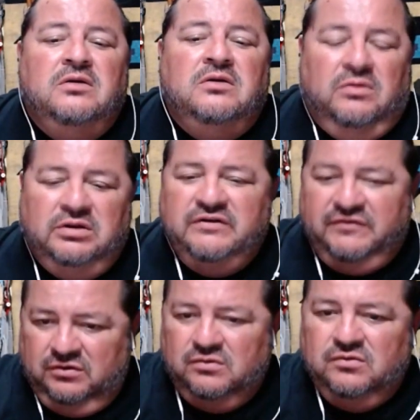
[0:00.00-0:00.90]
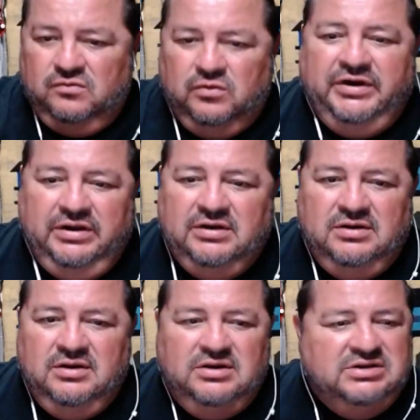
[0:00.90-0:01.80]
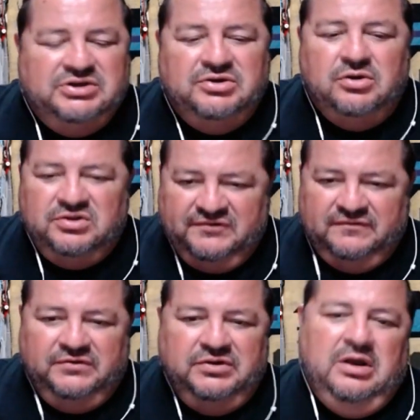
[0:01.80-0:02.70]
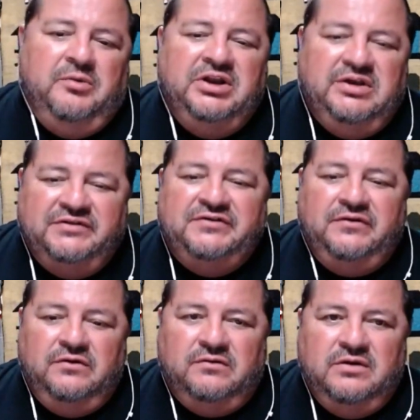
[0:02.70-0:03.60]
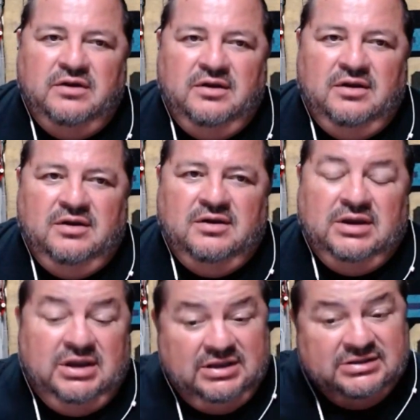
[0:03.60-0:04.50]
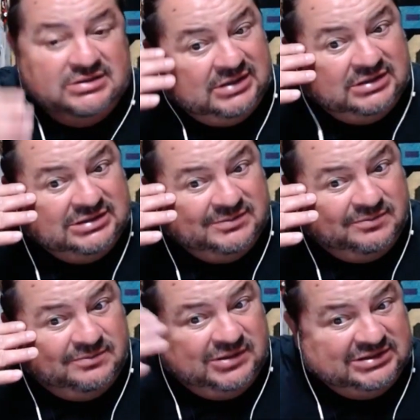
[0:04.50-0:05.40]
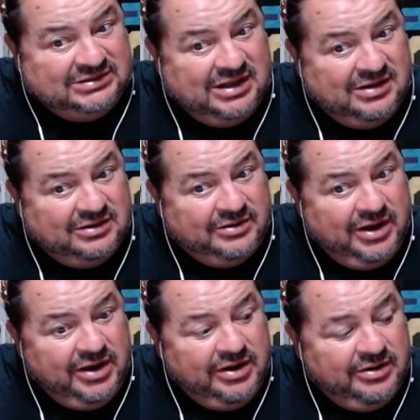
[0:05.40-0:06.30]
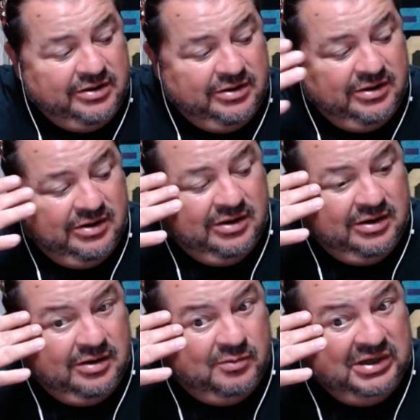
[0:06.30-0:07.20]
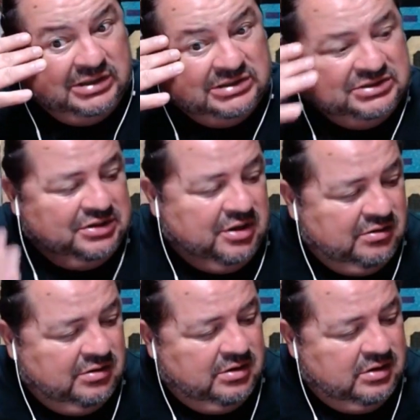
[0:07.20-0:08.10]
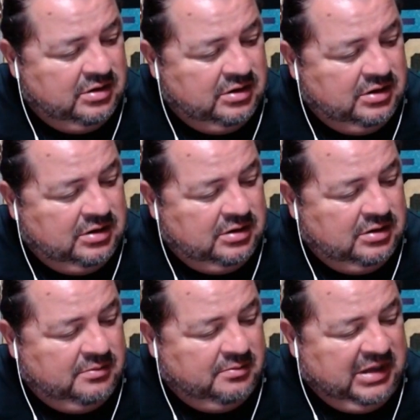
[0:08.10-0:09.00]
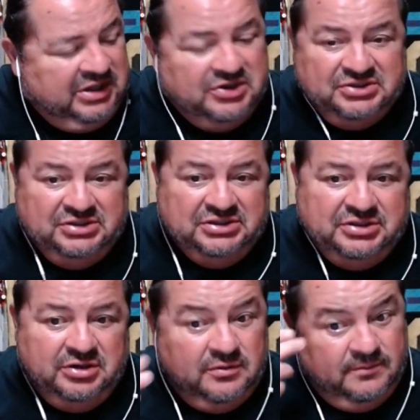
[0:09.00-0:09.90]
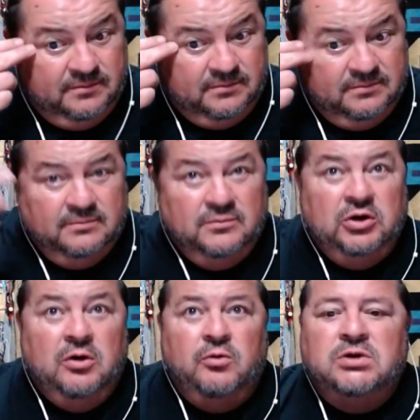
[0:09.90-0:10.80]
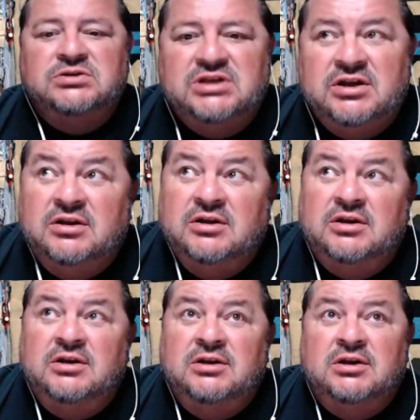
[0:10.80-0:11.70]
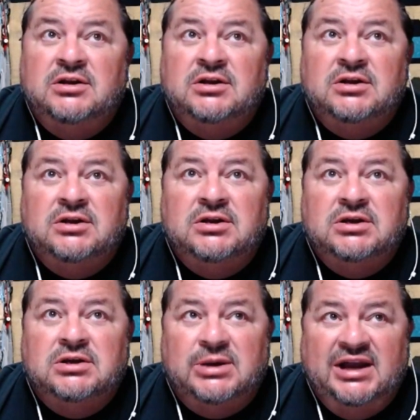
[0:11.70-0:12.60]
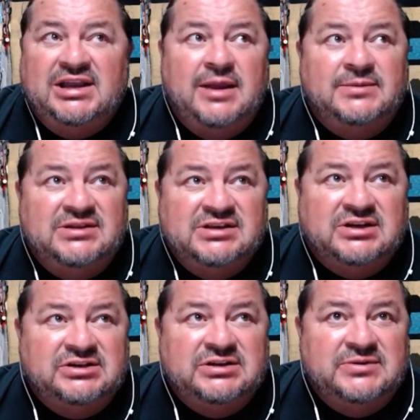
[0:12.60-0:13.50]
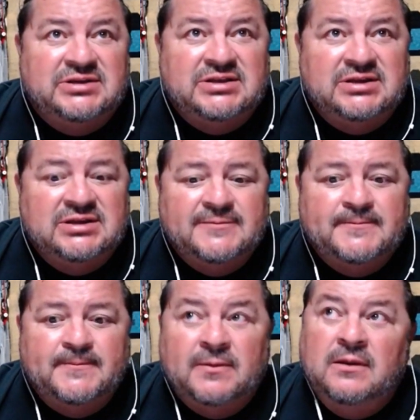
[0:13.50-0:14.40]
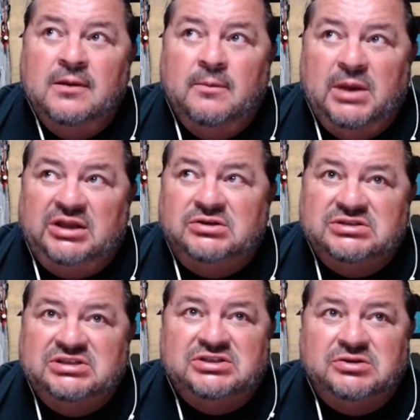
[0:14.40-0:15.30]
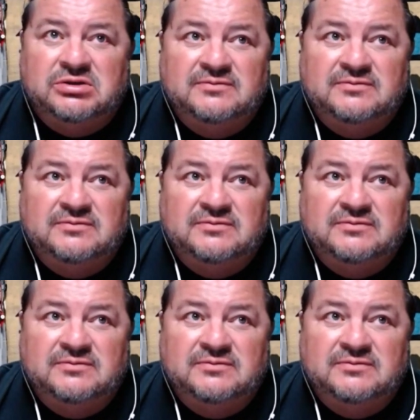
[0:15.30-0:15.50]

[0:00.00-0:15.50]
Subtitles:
want it. He's like, no, it's free. I want to give it to you. And I just busted out crying because, you know, my little sister, you know, Rosa, who I came to this country with, my little sister,